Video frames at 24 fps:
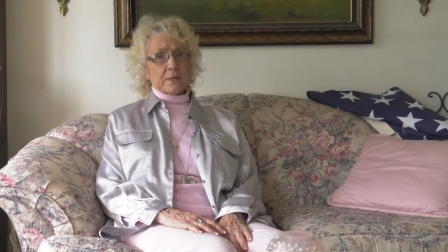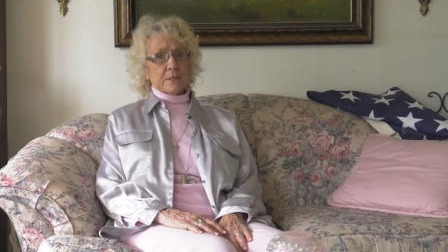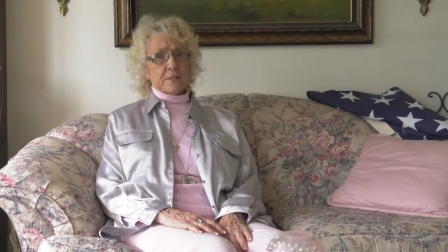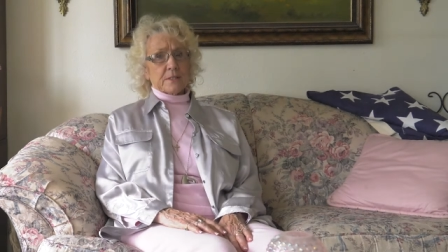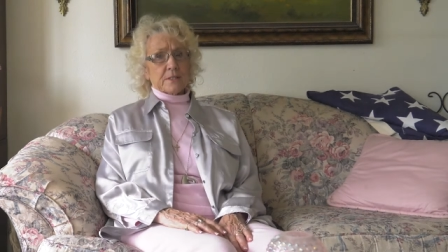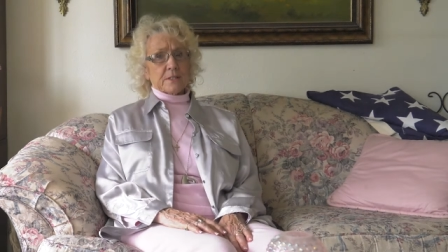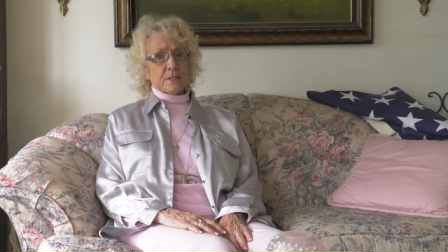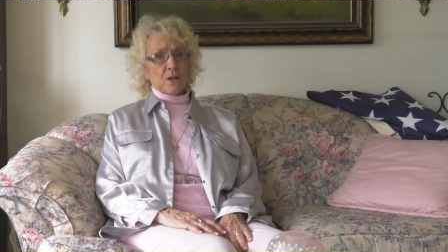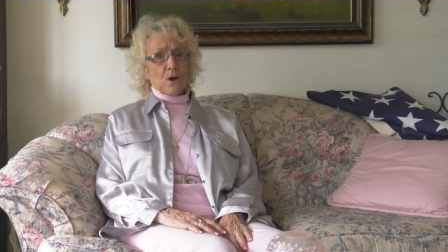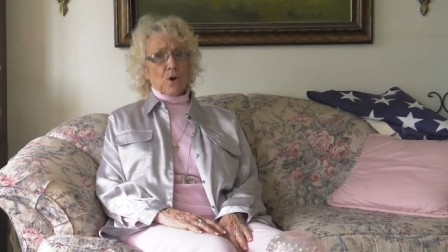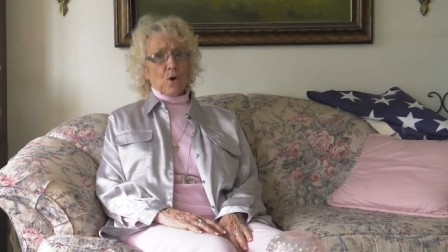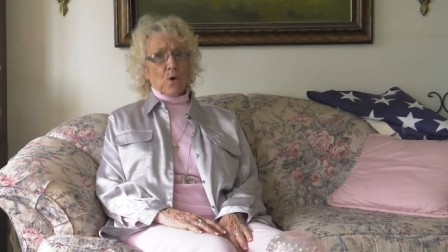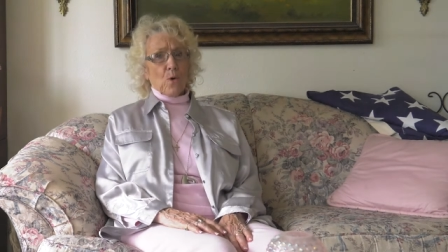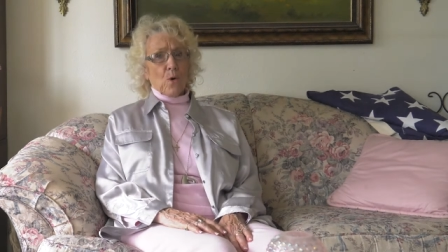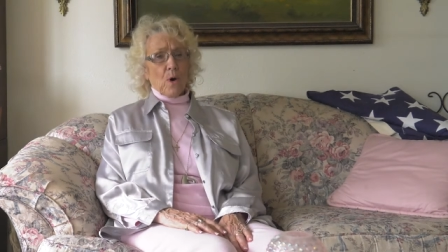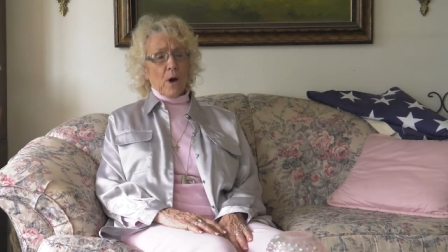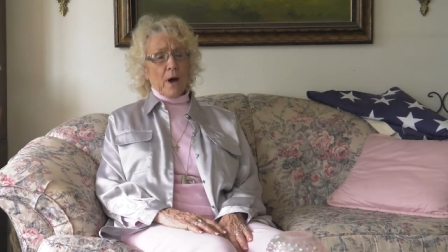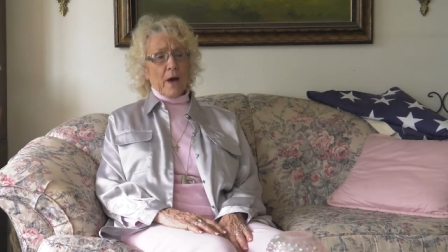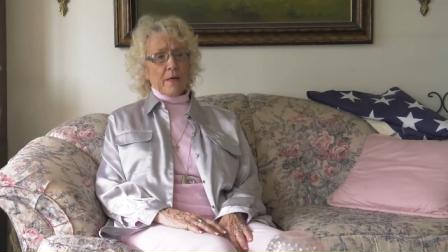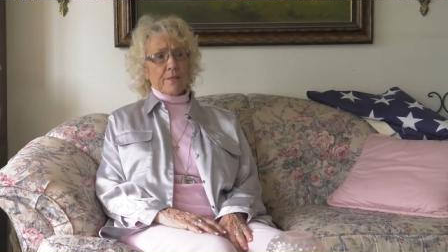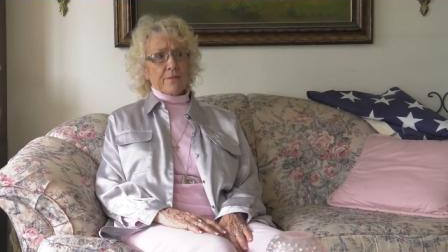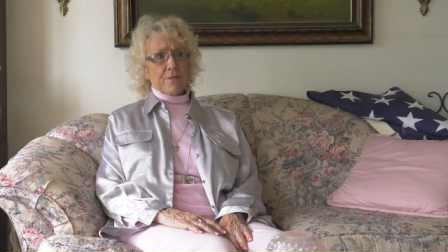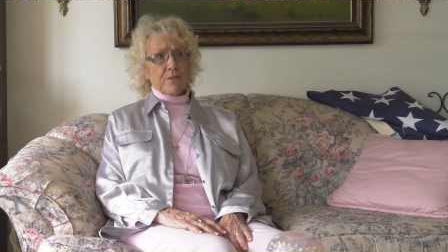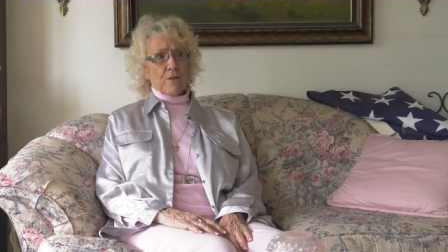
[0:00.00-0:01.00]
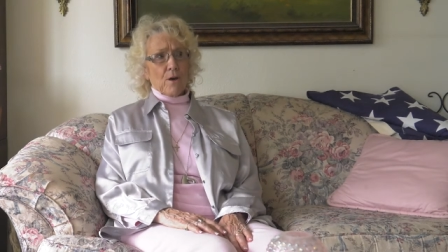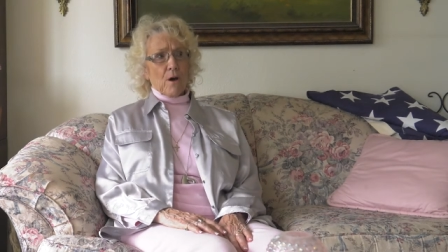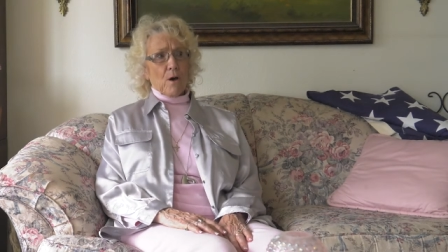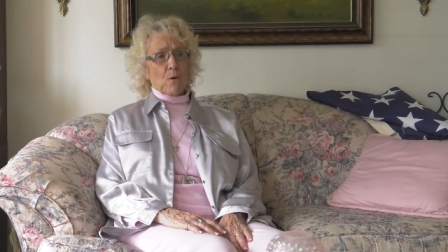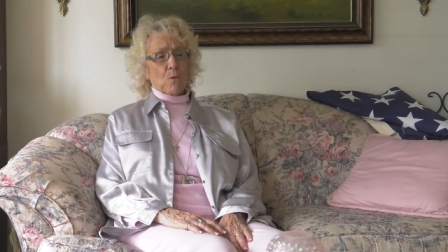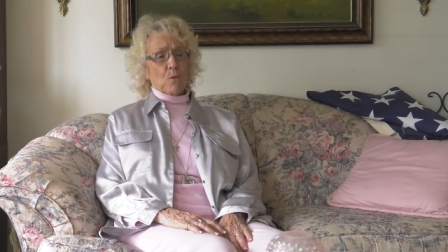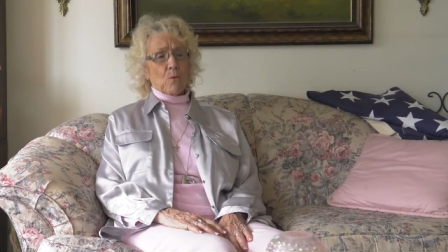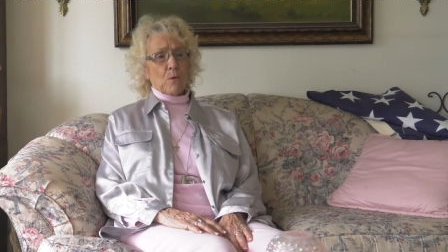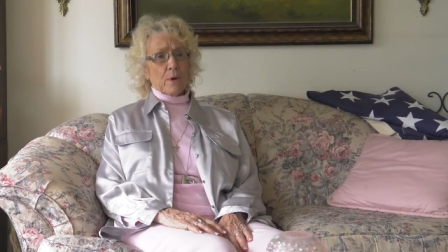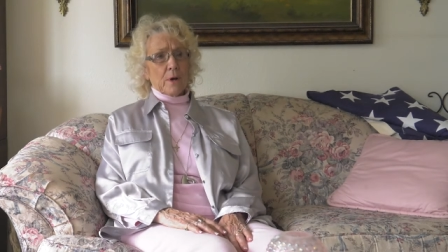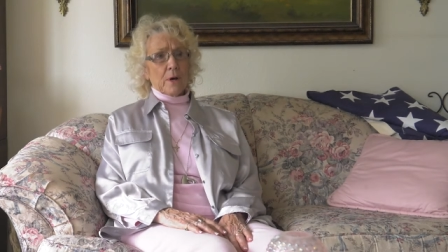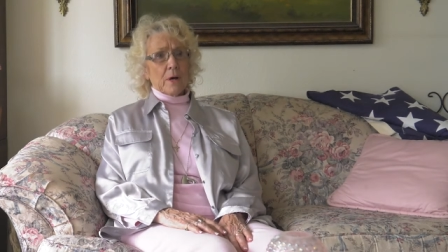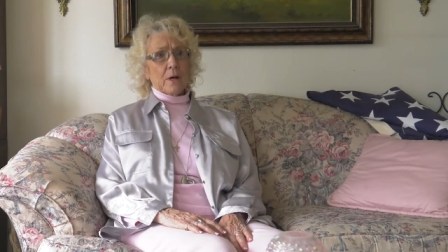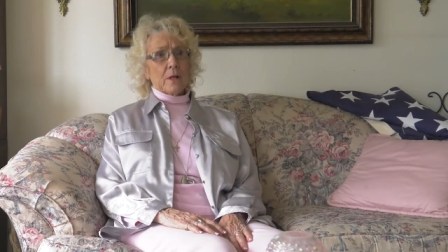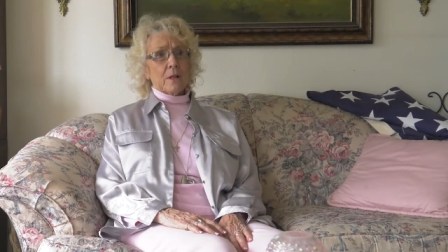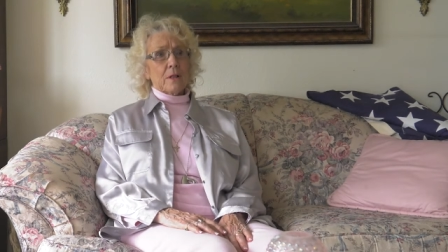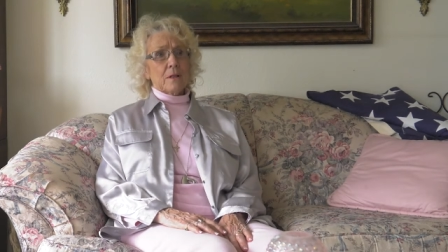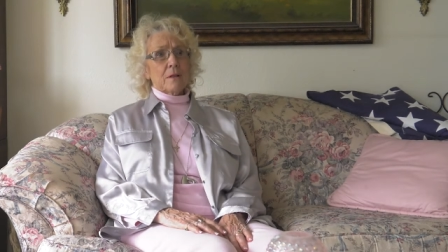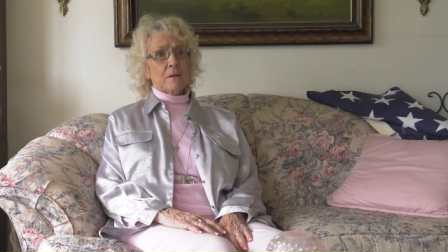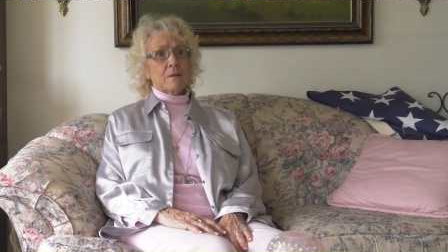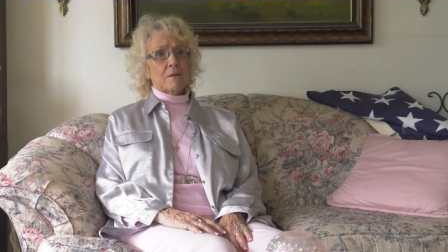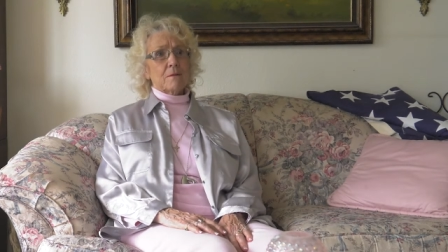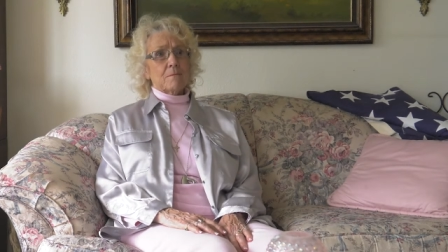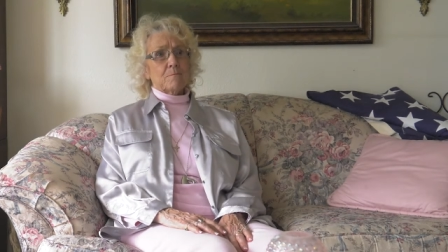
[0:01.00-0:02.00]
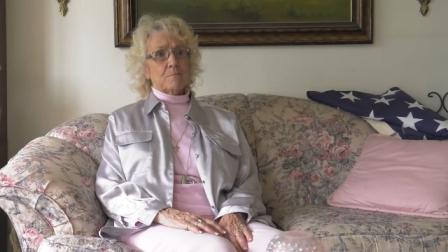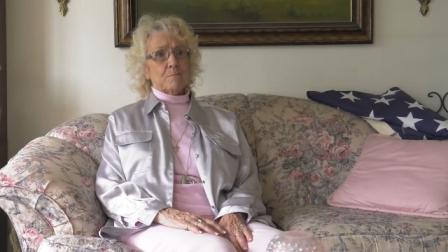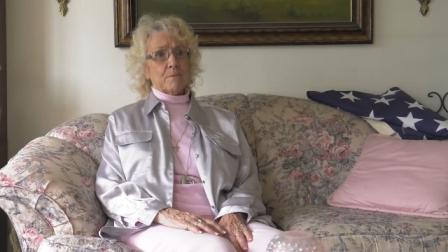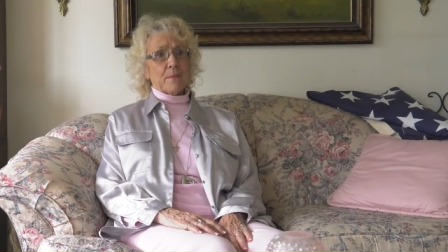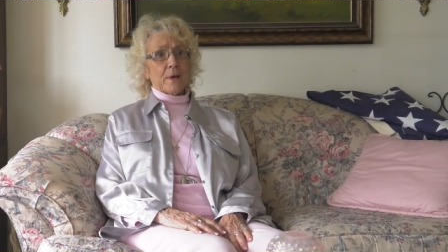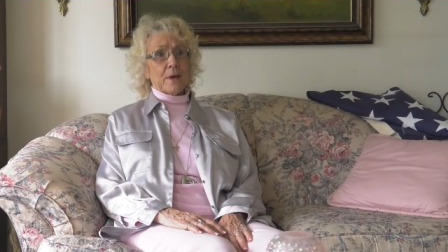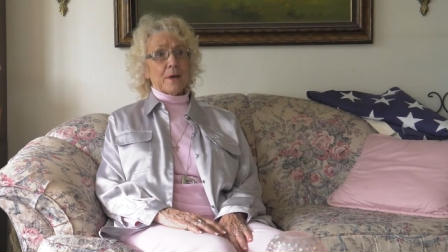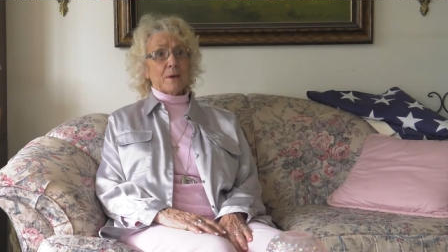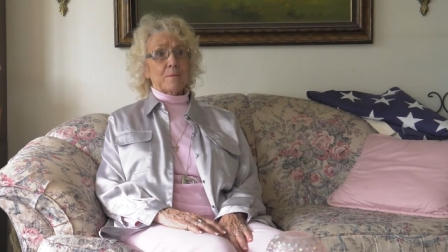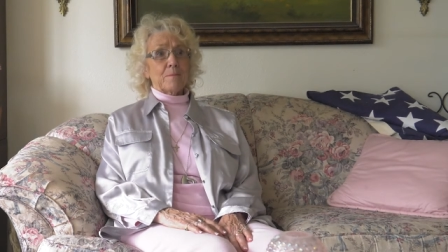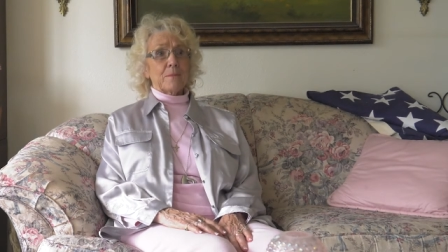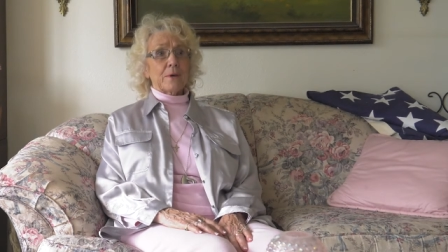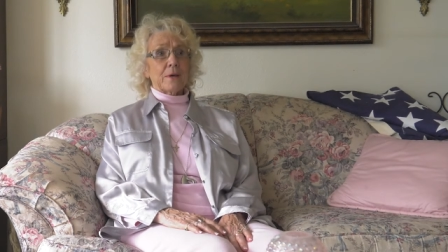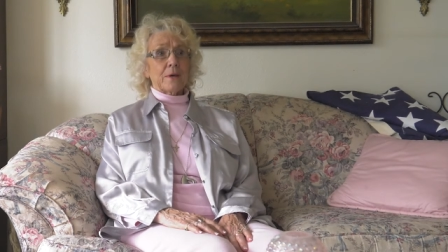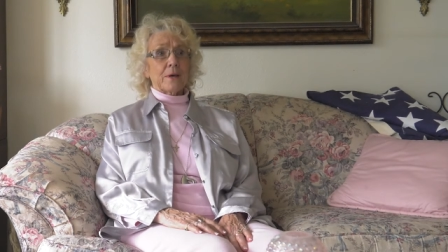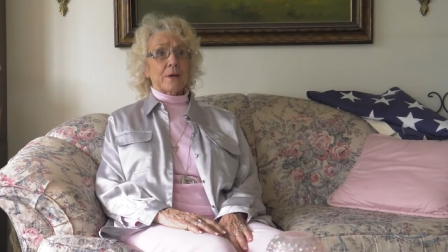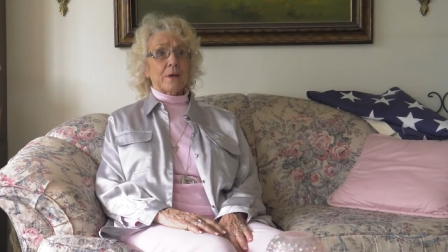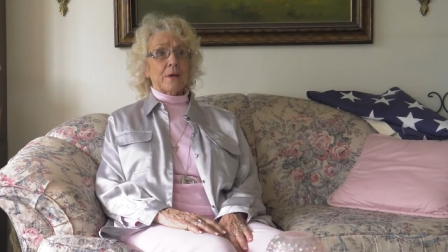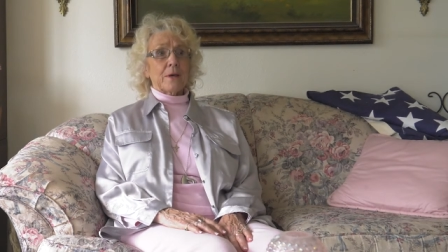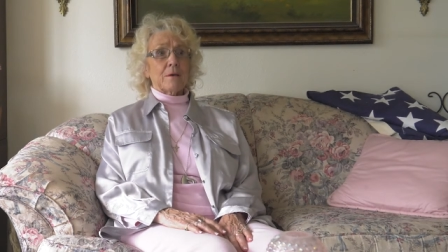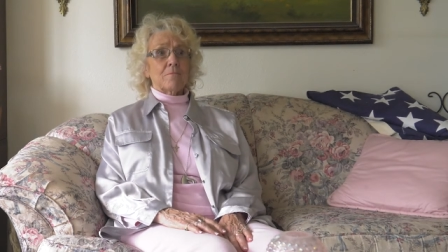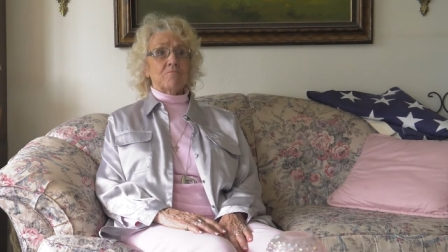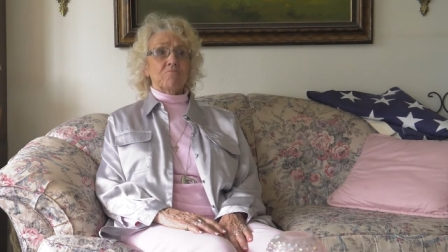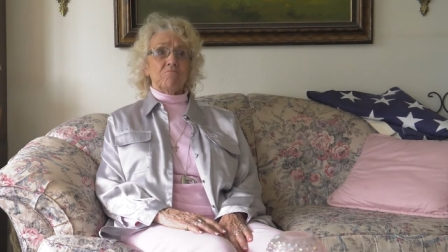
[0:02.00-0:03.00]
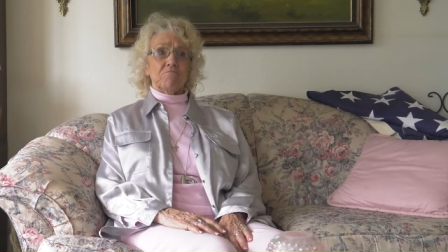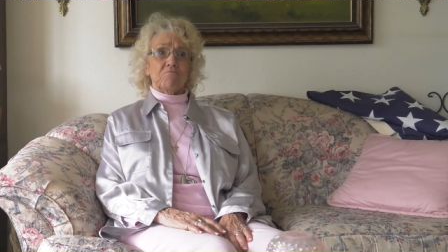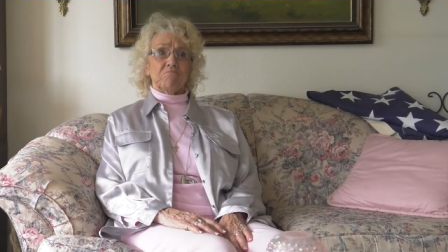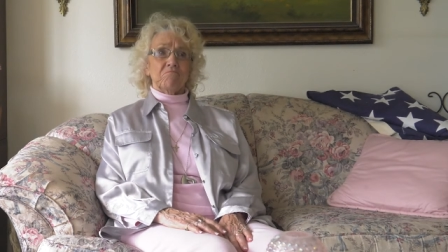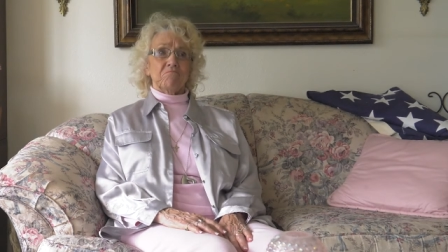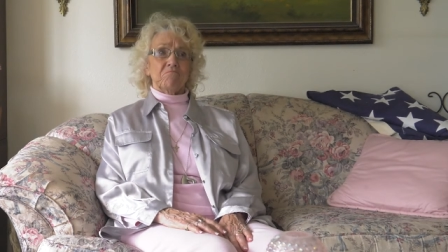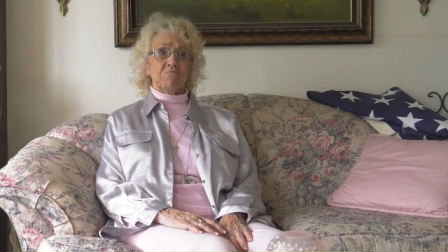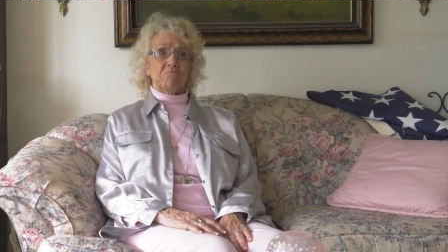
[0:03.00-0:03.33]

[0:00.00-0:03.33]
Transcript: and so I thought, well, maybe